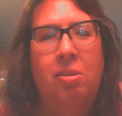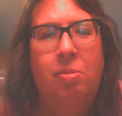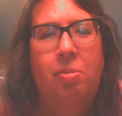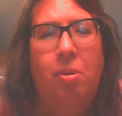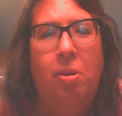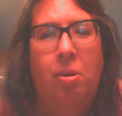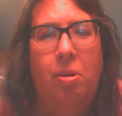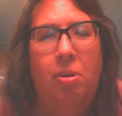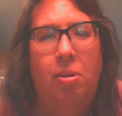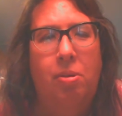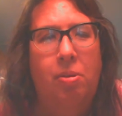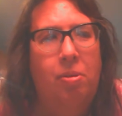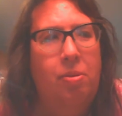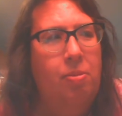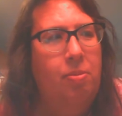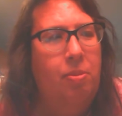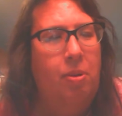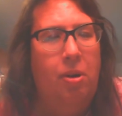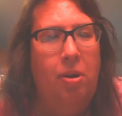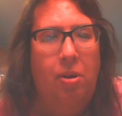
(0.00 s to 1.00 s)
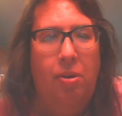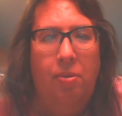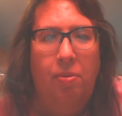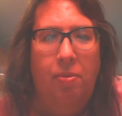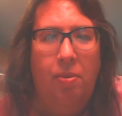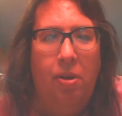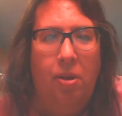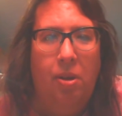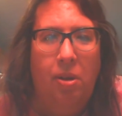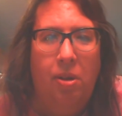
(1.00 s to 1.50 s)
part, part
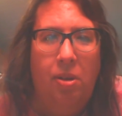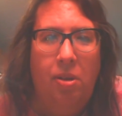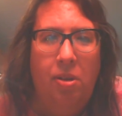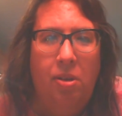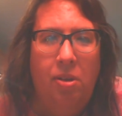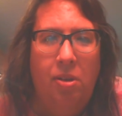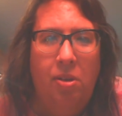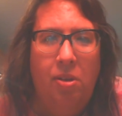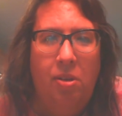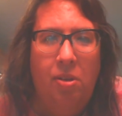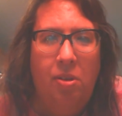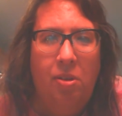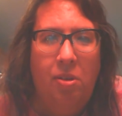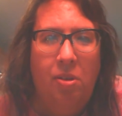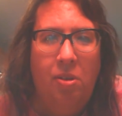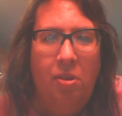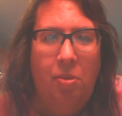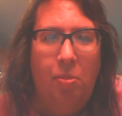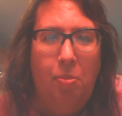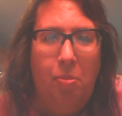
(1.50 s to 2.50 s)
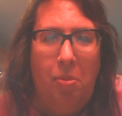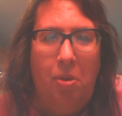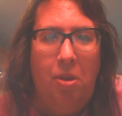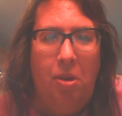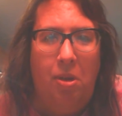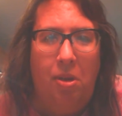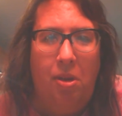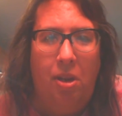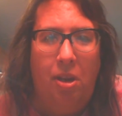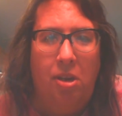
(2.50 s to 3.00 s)
of
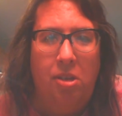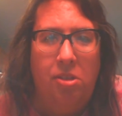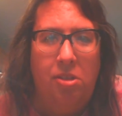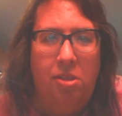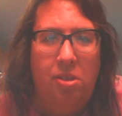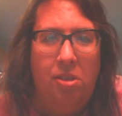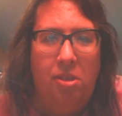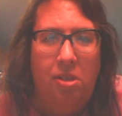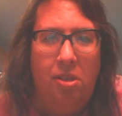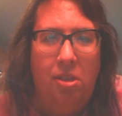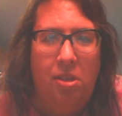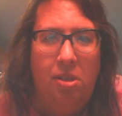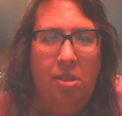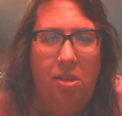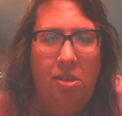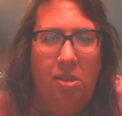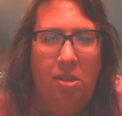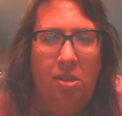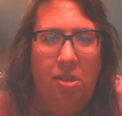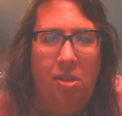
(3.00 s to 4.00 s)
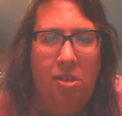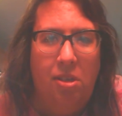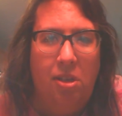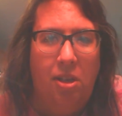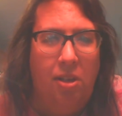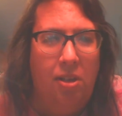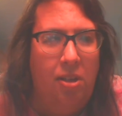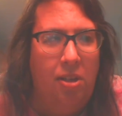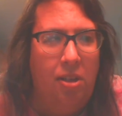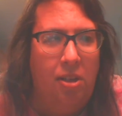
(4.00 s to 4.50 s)
me, actually.
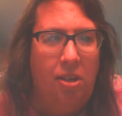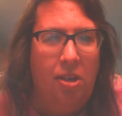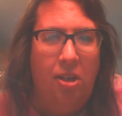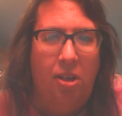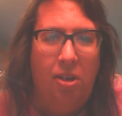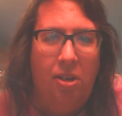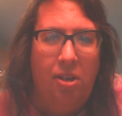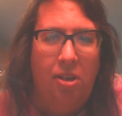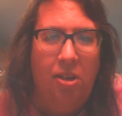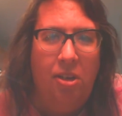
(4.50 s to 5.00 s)
I kind of